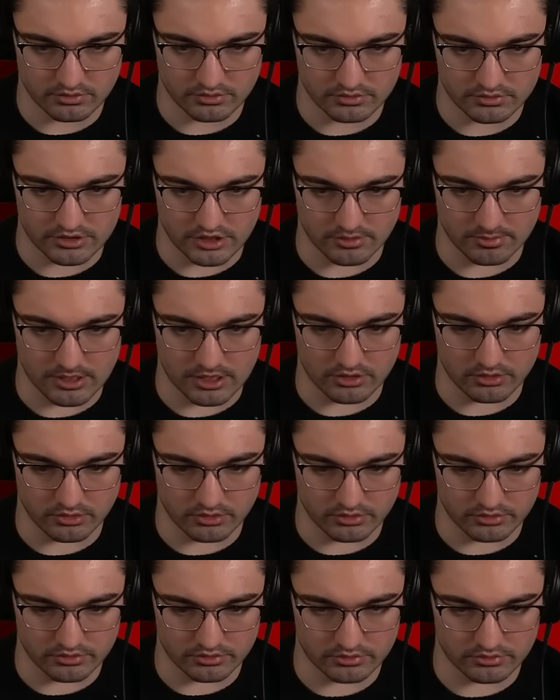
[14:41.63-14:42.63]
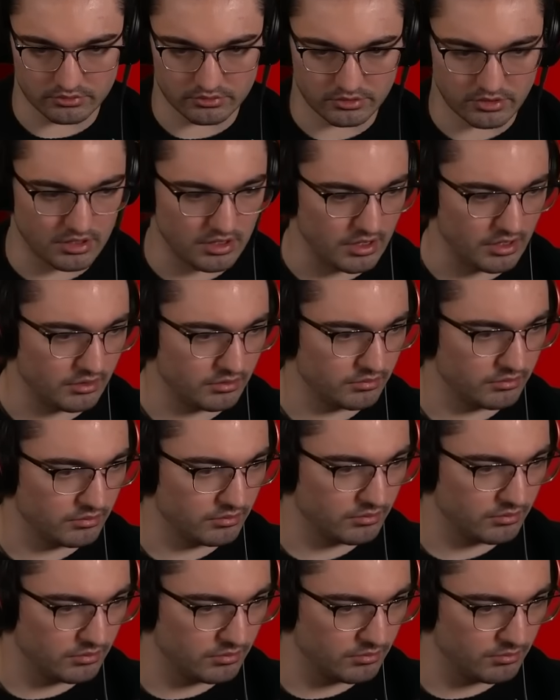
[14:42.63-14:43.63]
Take back gold. Alright.
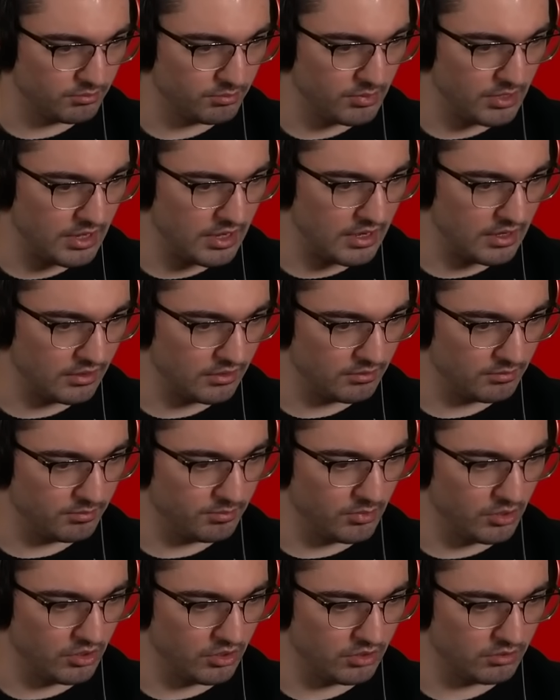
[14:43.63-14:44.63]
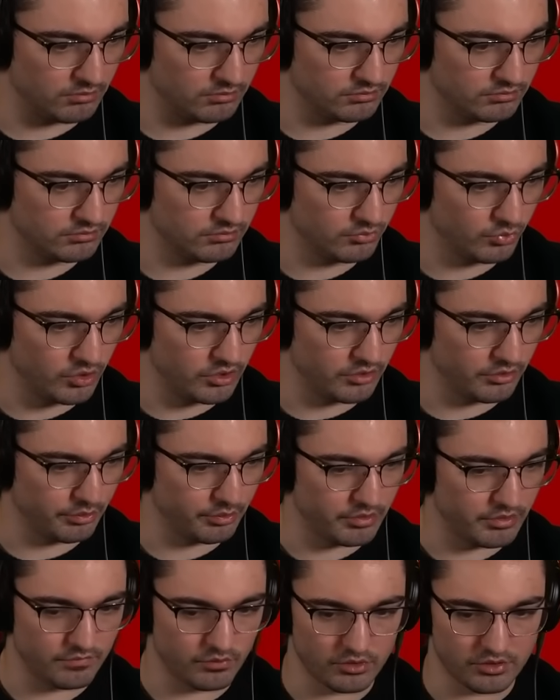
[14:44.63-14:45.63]
Bang. Boom.
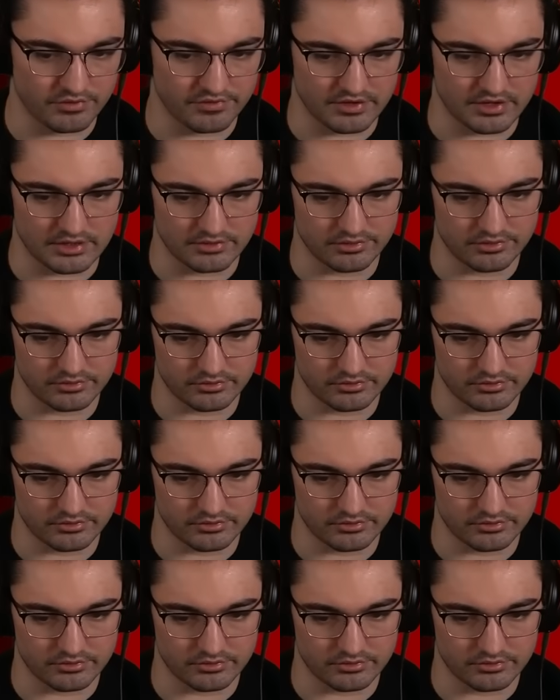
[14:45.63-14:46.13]
103.45.